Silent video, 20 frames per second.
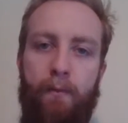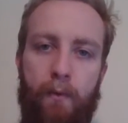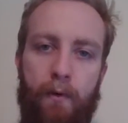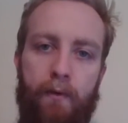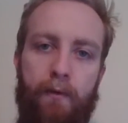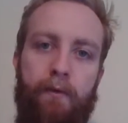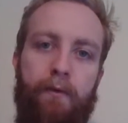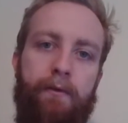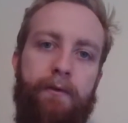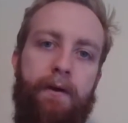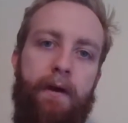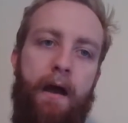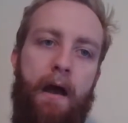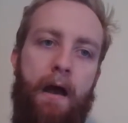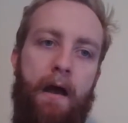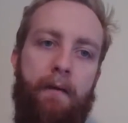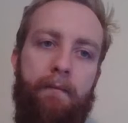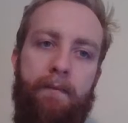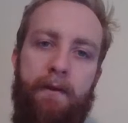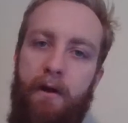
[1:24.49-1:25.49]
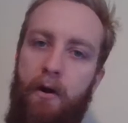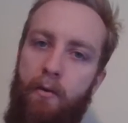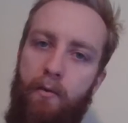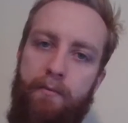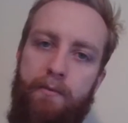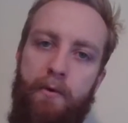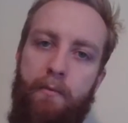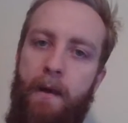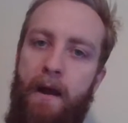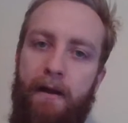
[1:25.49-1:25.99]
world,
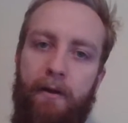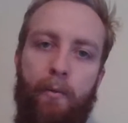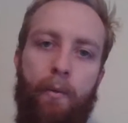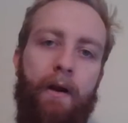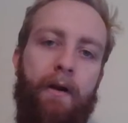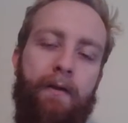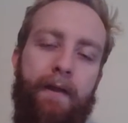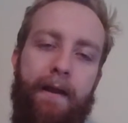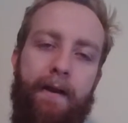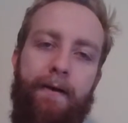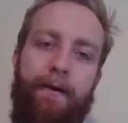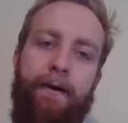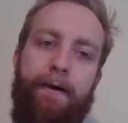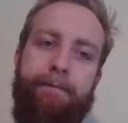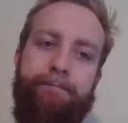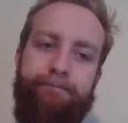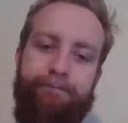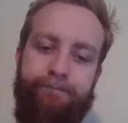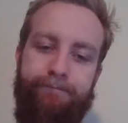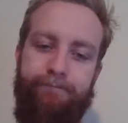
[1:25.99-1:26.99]
no matter where they are.